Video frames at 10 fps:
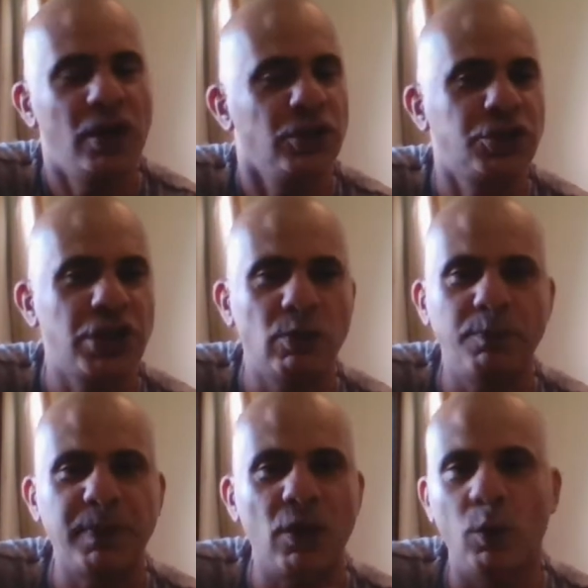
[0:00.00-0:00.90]
She
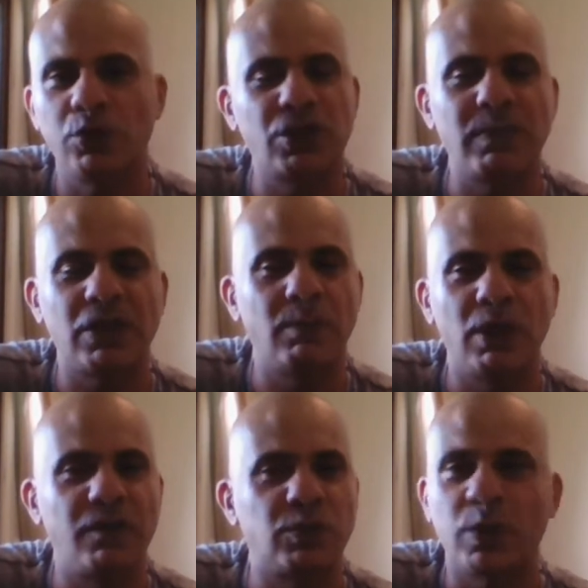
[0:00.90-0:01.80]
would be awesome in the
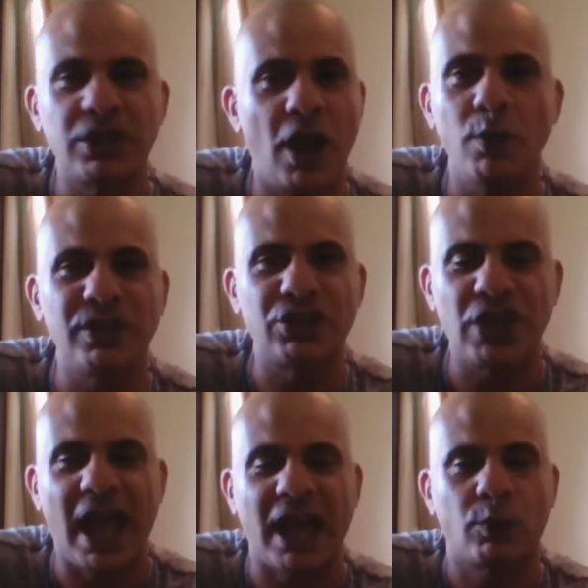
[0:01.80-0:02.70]
movies. We know that
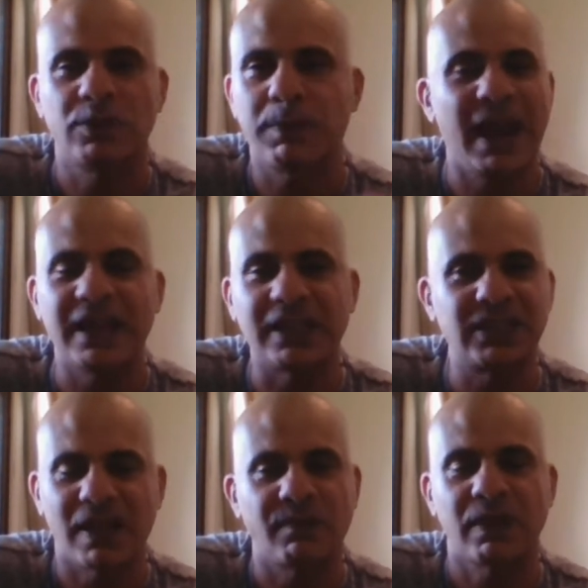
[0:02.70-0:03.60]
Zack was planning
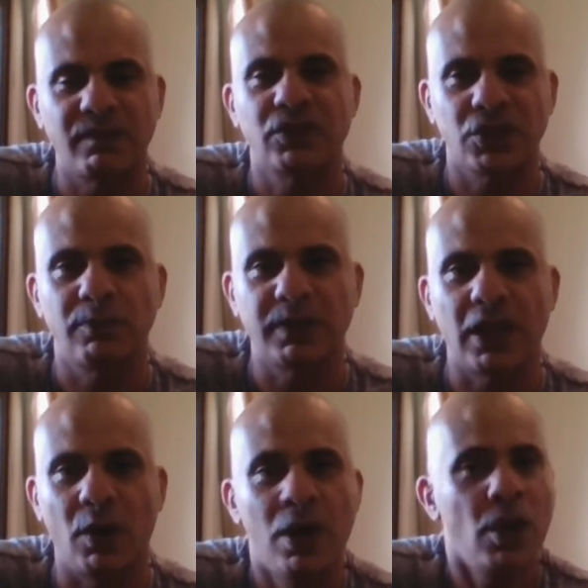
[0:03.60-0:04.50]
something for
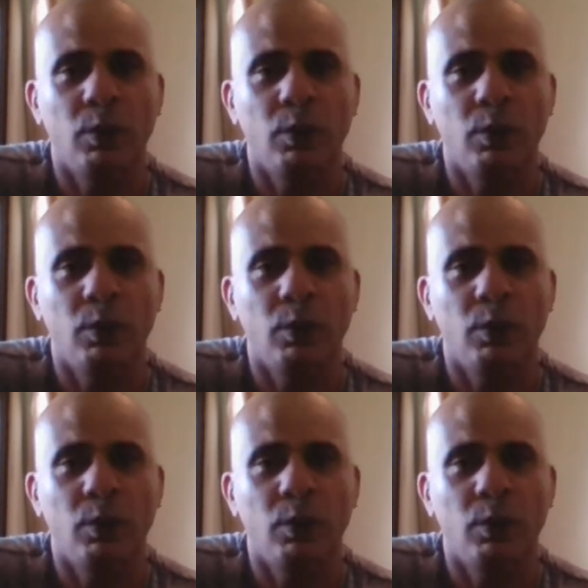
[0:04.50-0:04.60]
Supergirl.